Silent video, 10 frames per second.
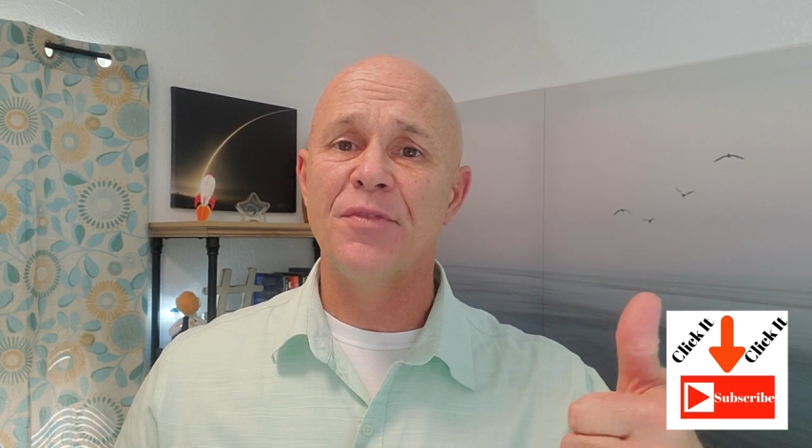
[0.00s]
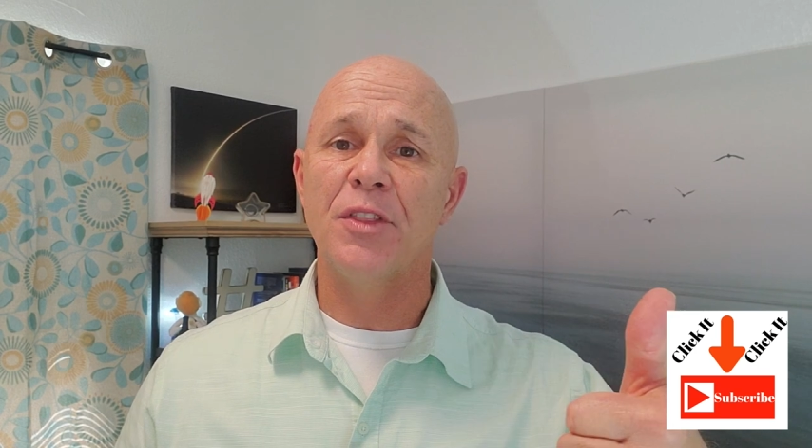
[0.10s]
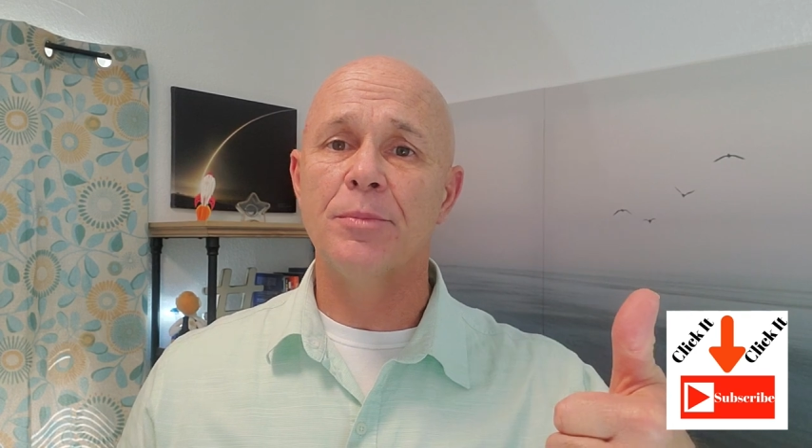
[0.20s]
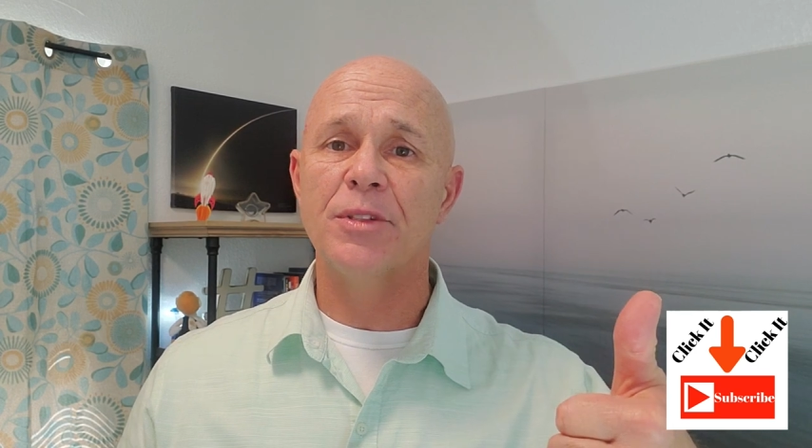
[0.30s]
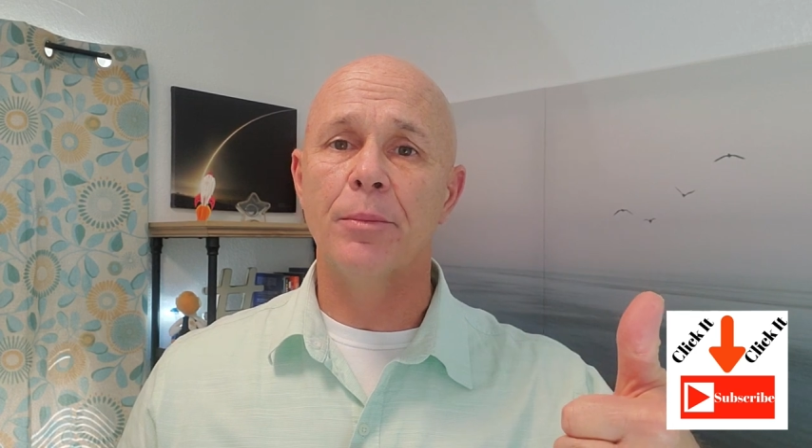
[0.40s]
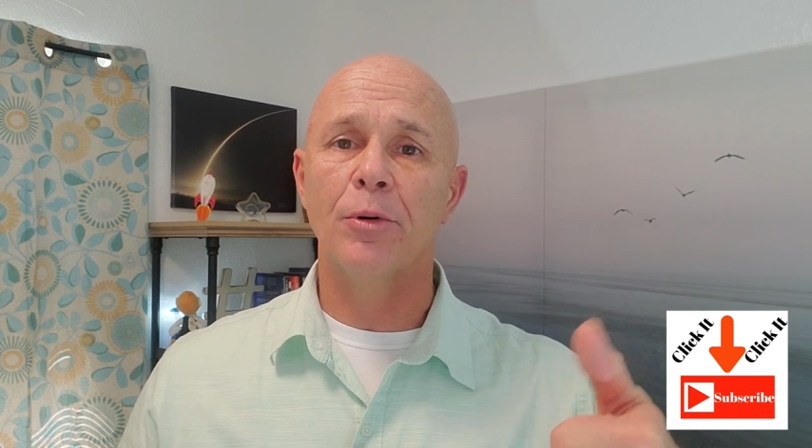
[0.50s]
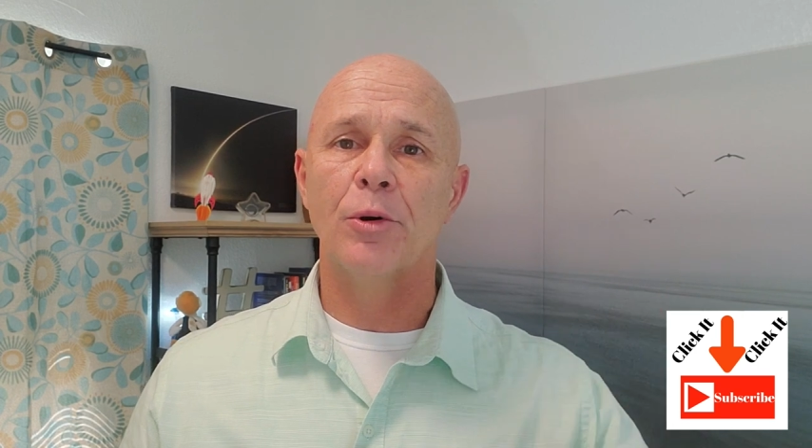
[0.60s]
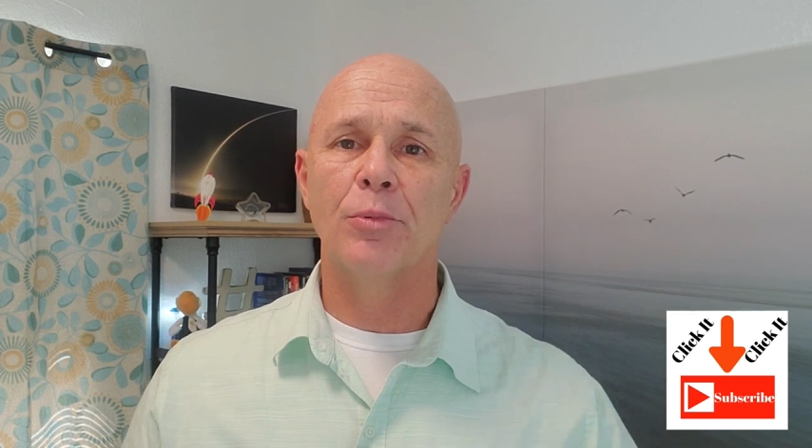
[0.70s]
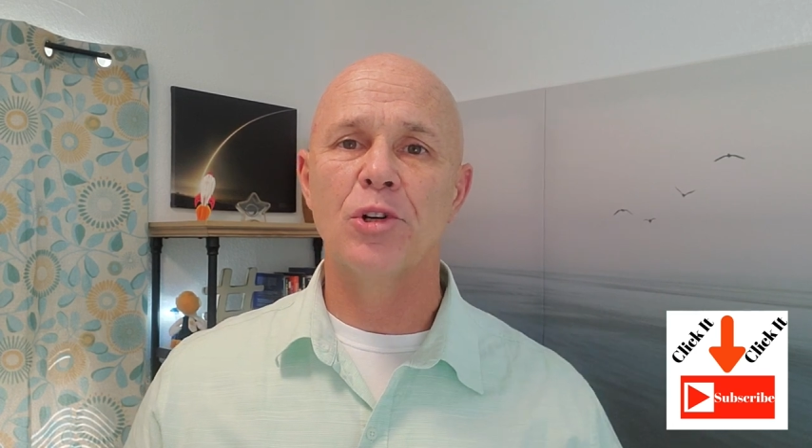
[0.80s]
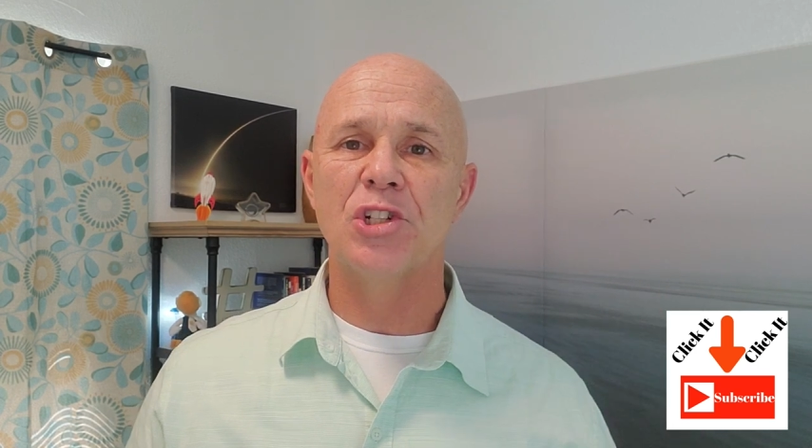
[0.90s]
Thumbs up are
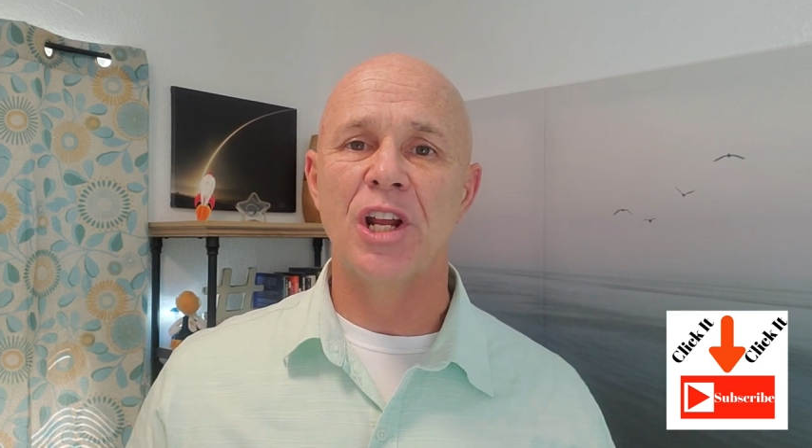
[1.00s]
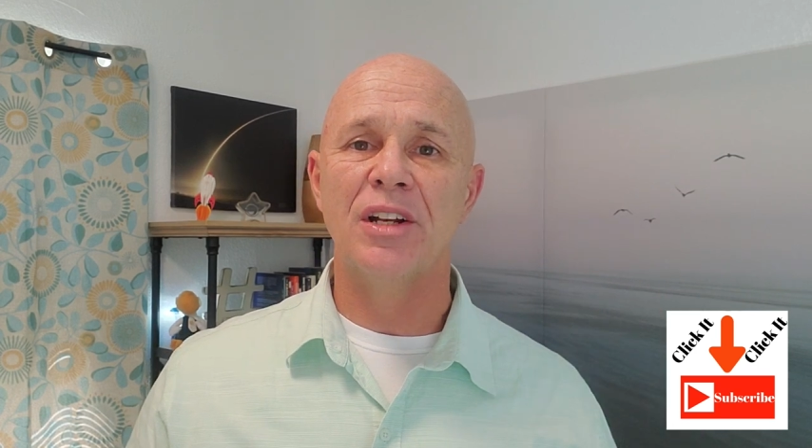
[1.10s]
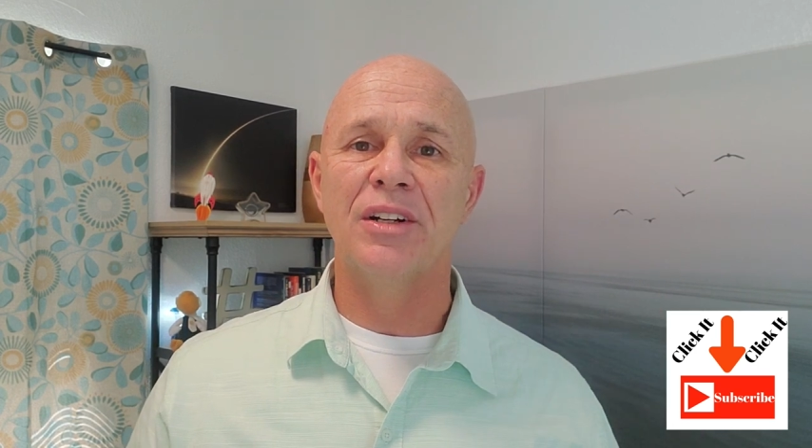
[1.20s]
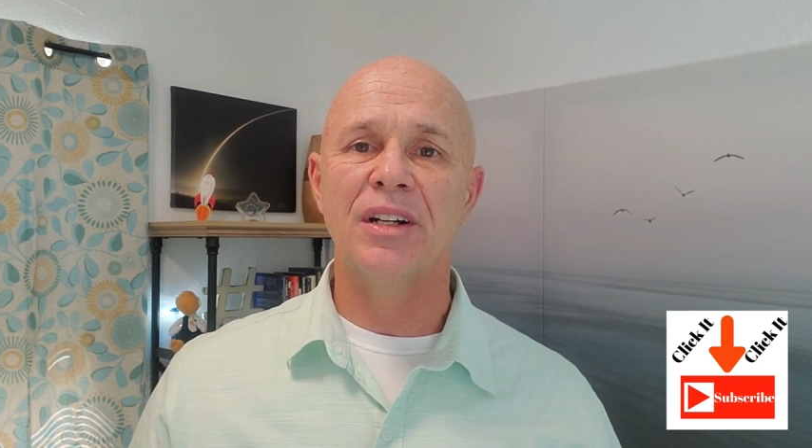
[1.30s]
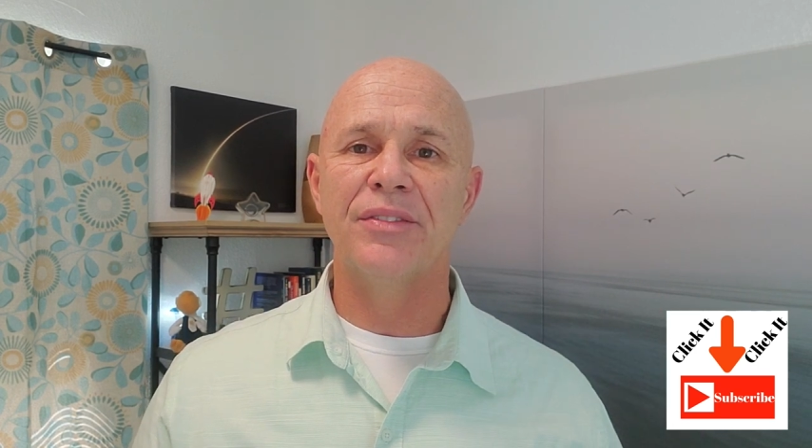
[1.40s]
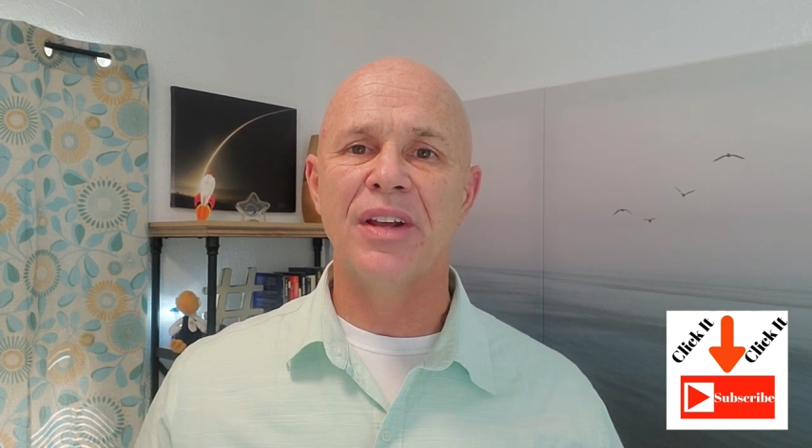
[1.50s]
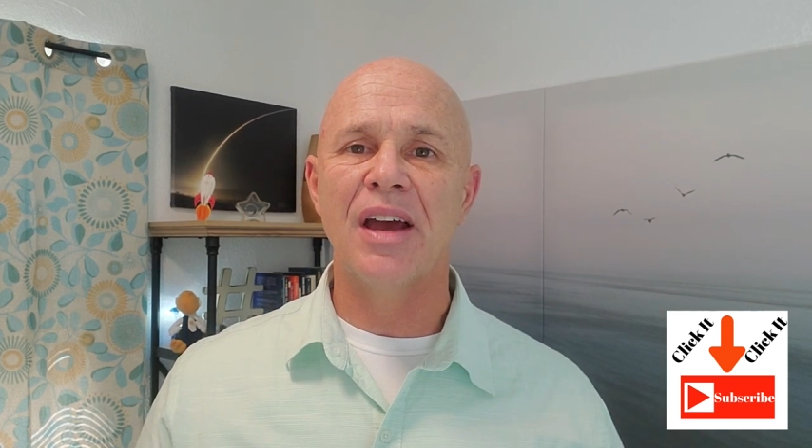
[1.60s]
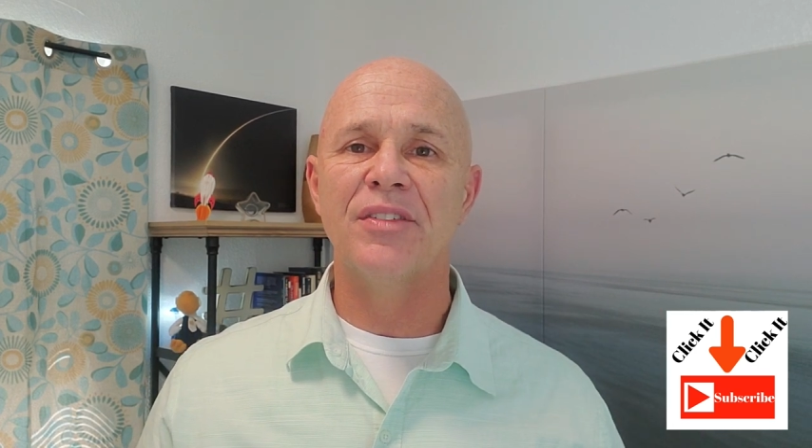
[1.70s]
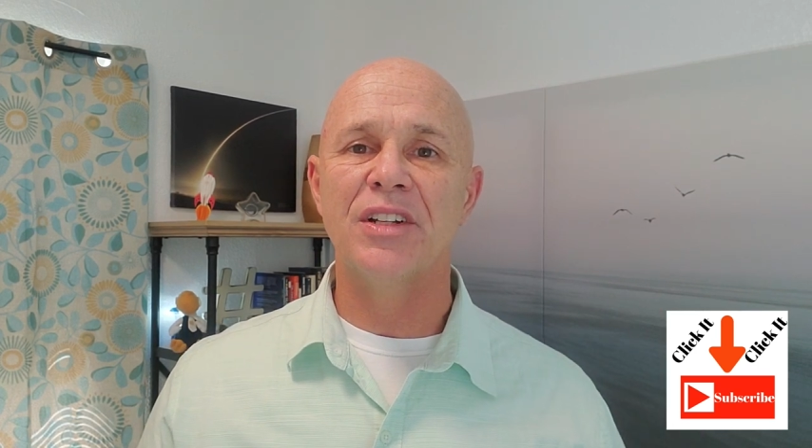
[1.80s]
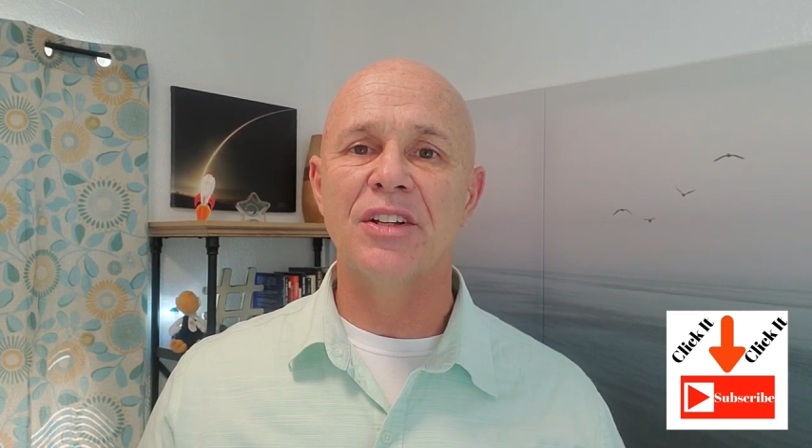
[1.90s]
appreciated. And if you
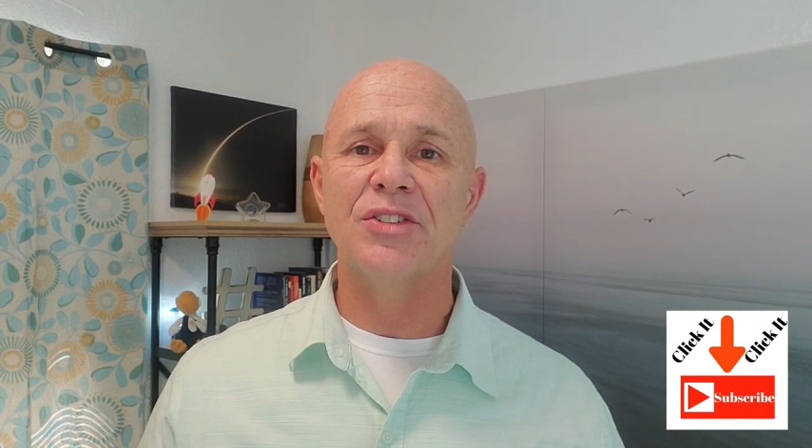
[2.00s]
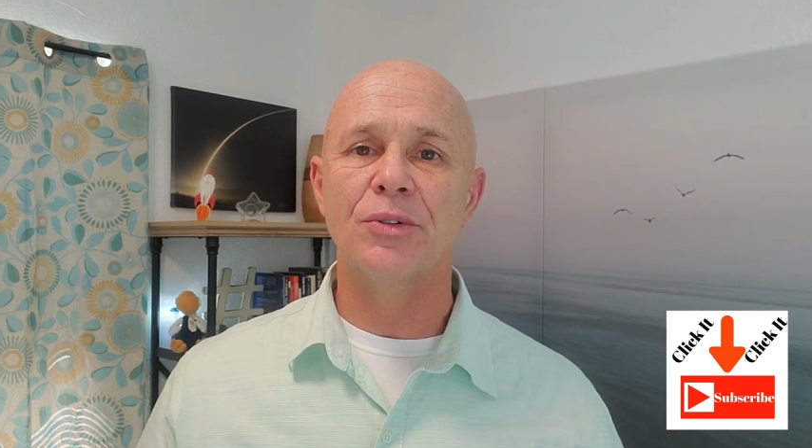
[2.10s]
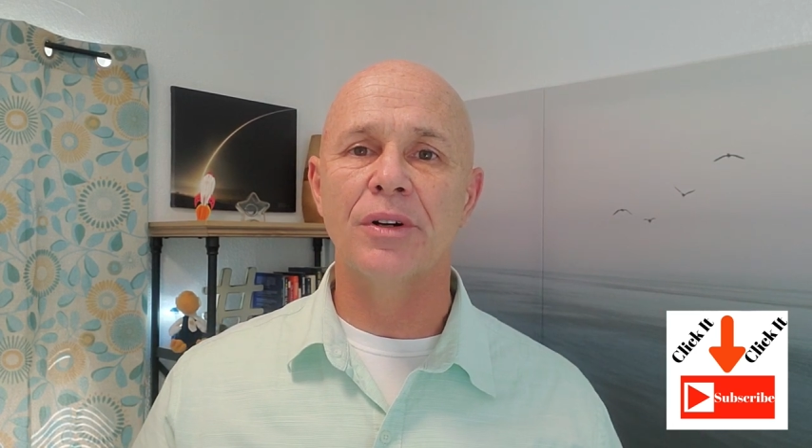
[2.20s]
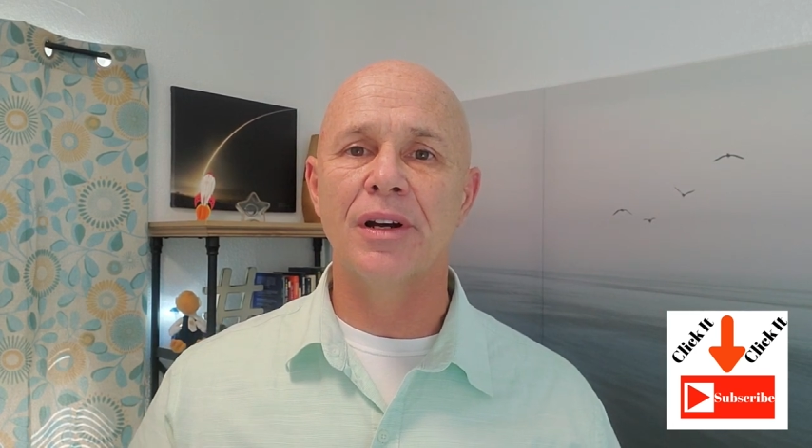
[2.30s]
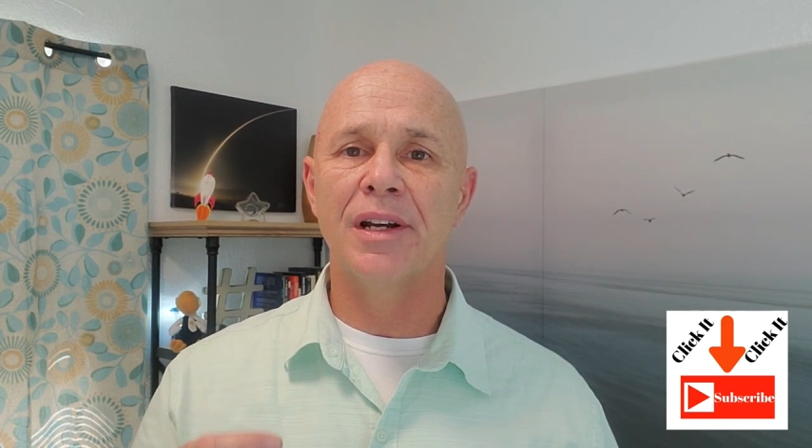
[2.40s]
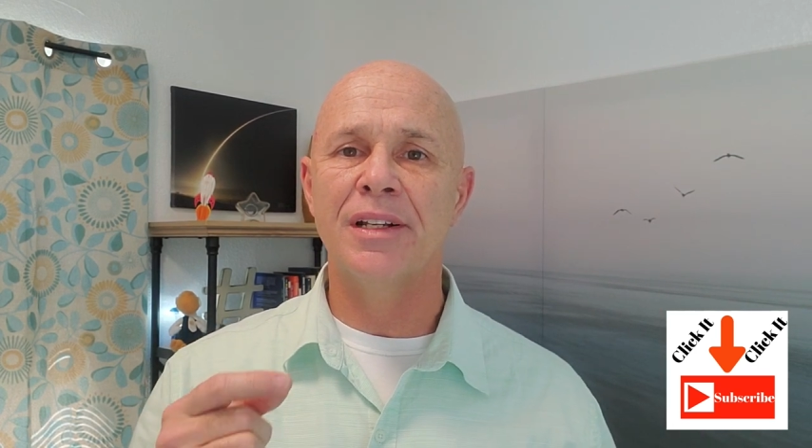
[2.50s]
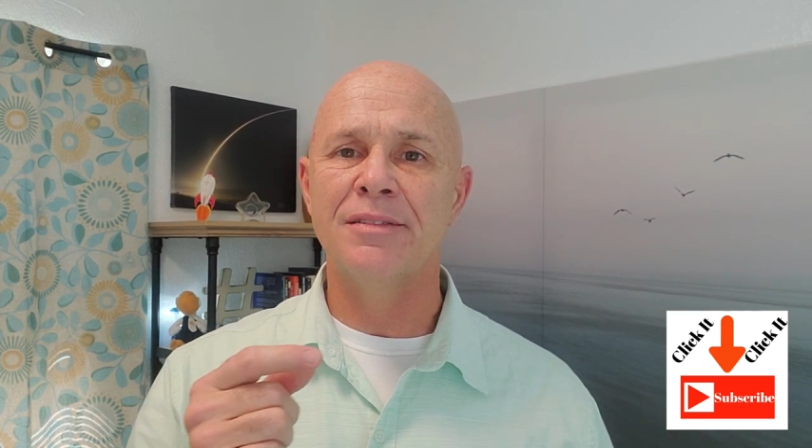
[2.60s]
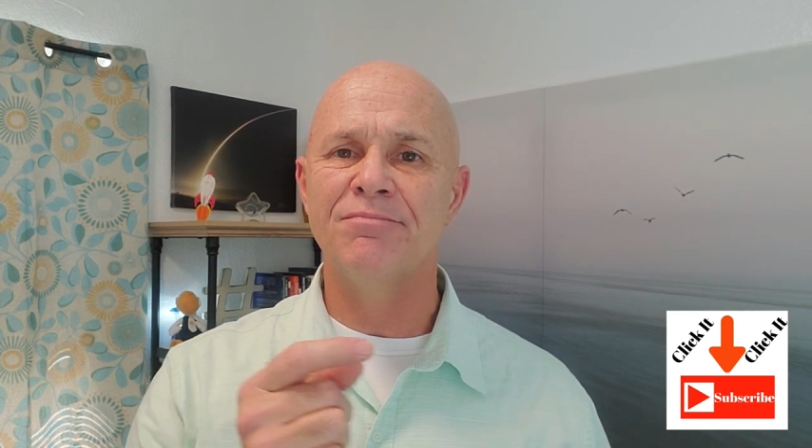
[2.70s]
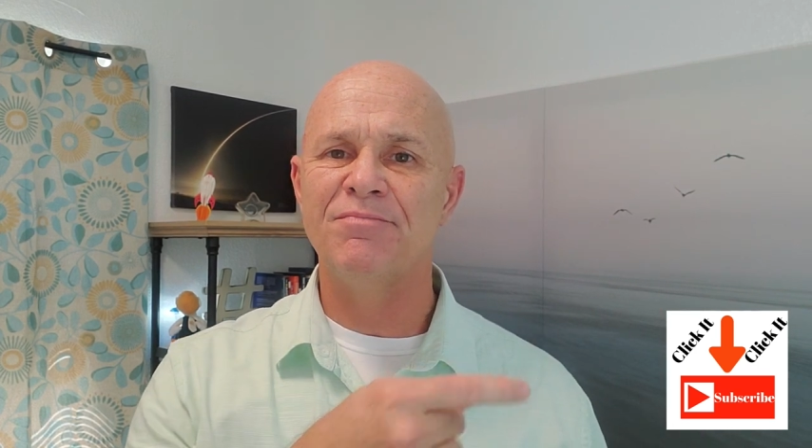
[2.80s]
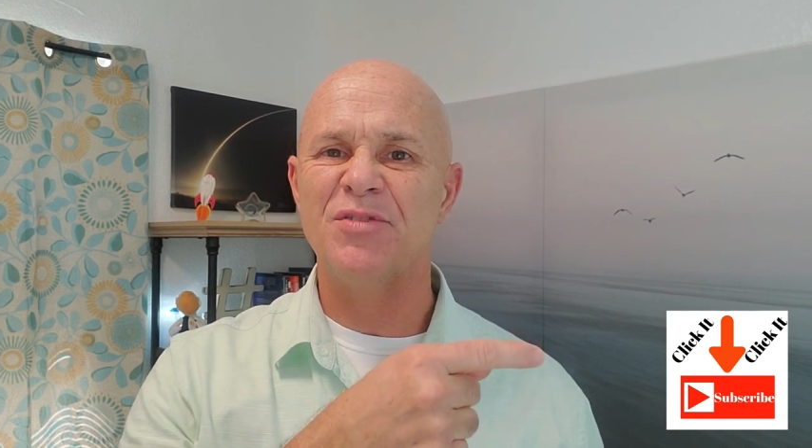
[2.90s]
haven't done so already,